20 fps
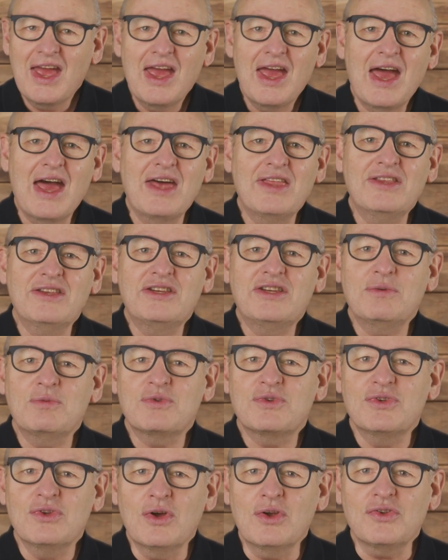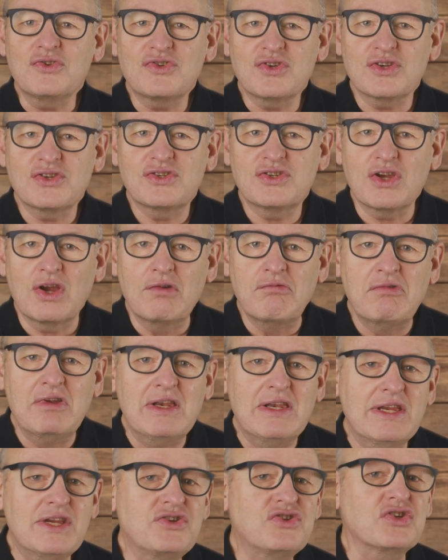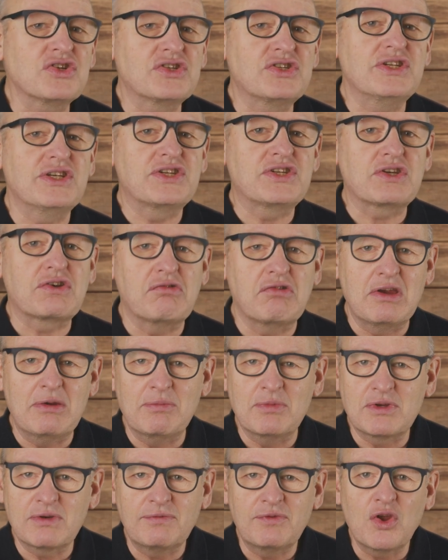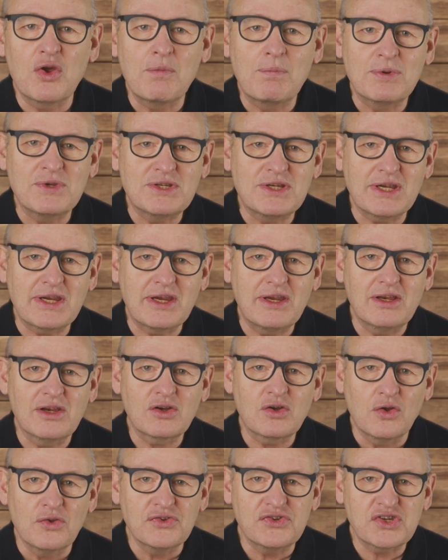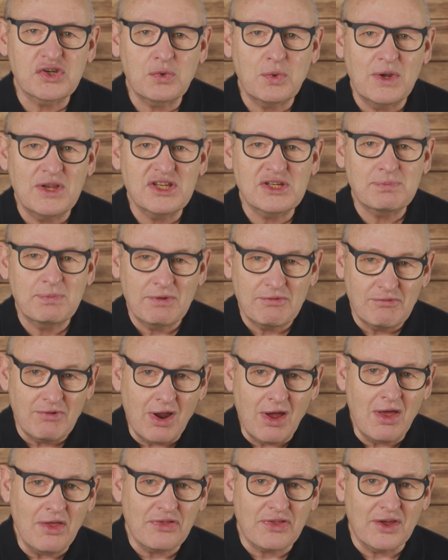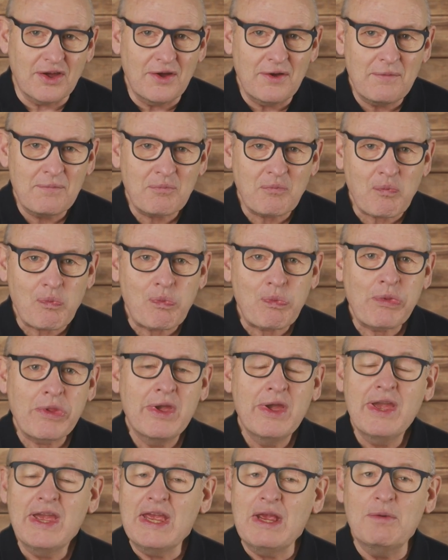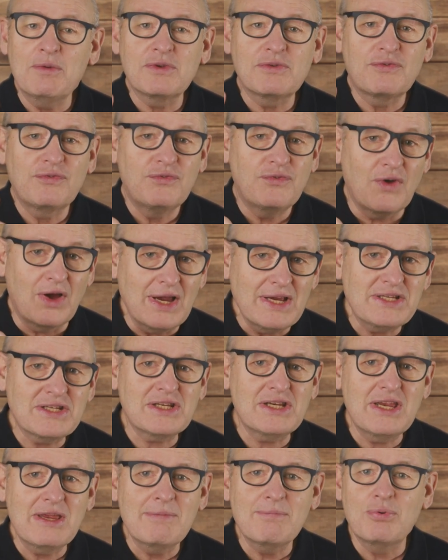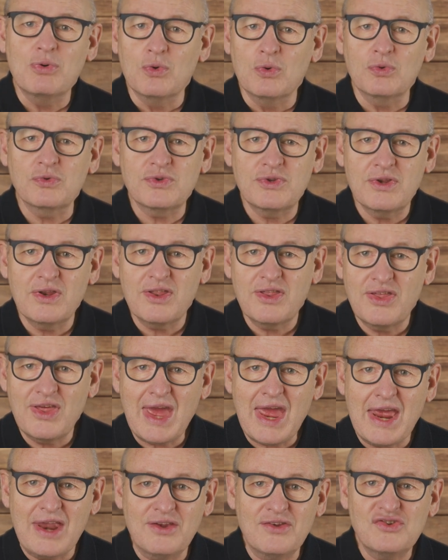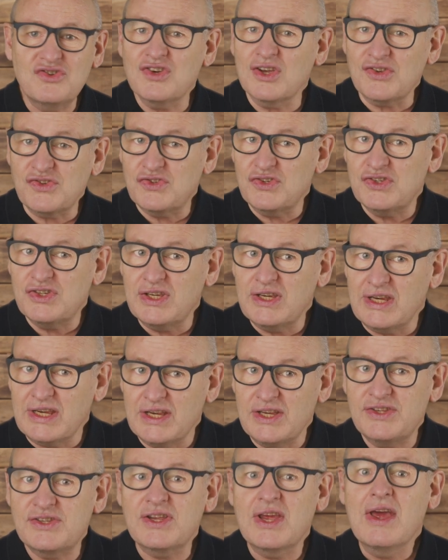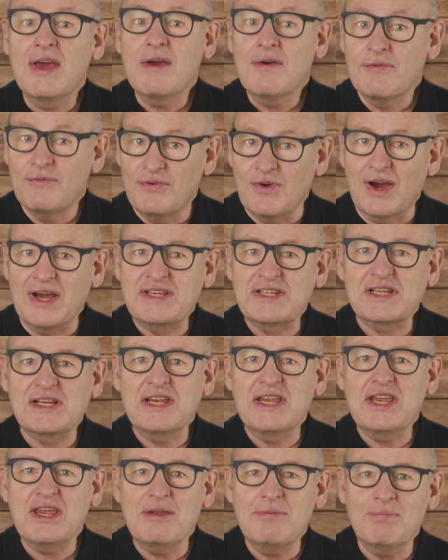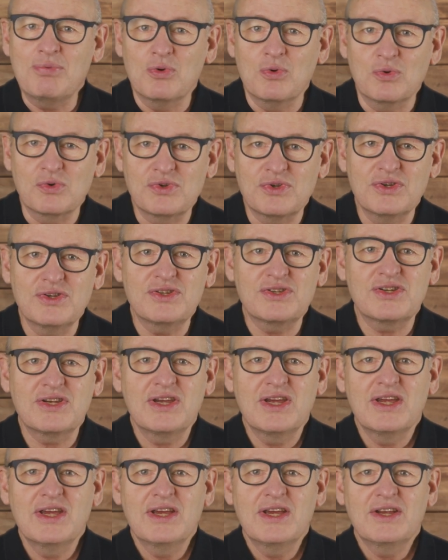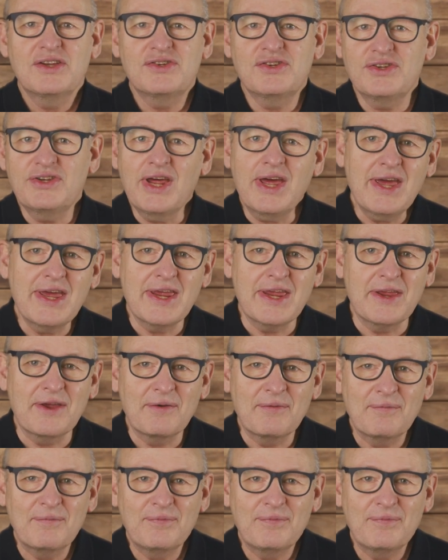and that it was not just a religious disagreement of no particular consequence, but rather it was vitally important then, just as it is vitally important today.